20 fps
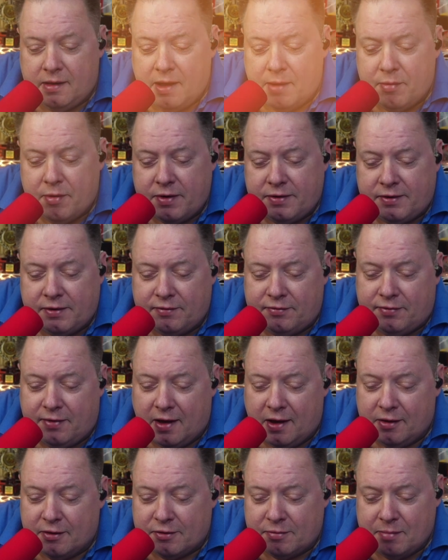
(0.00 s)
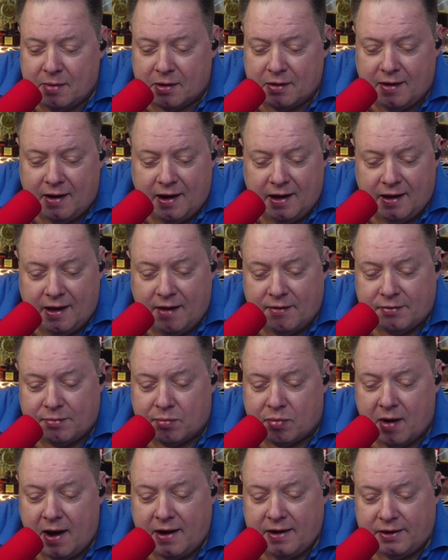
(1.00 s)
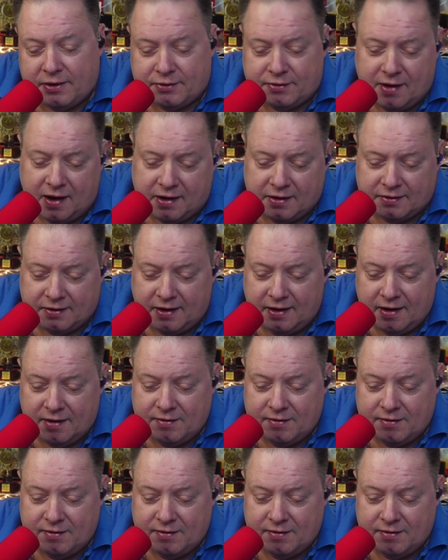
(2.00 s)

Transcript: the collaboration follows Miller High Life's branding strategy